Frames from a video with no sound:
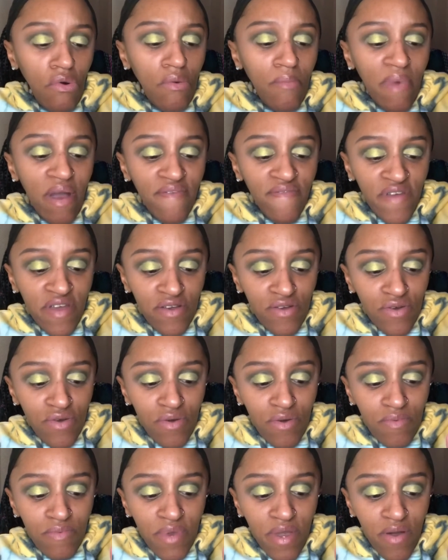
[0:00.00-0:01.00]
my
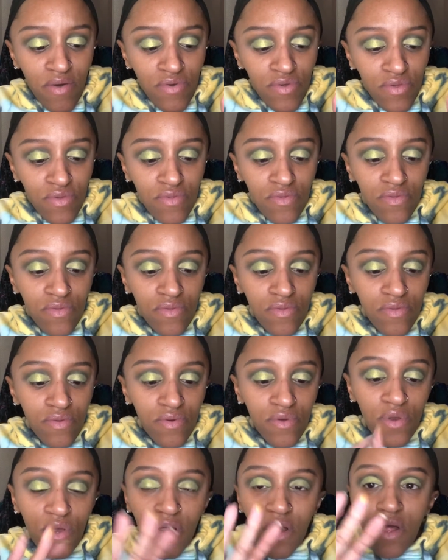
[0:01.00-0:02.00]
fingernails.
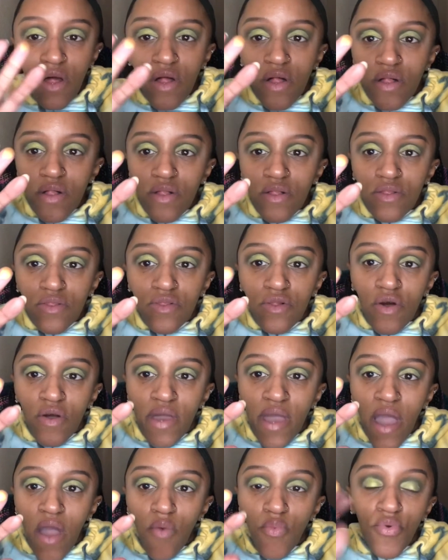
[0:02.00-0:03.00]
Look
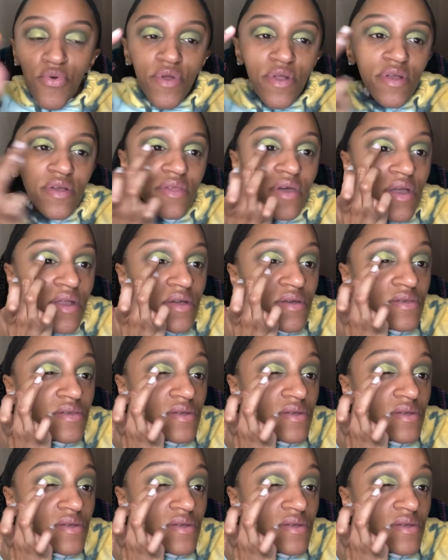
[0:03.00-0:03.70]
how pretty that is.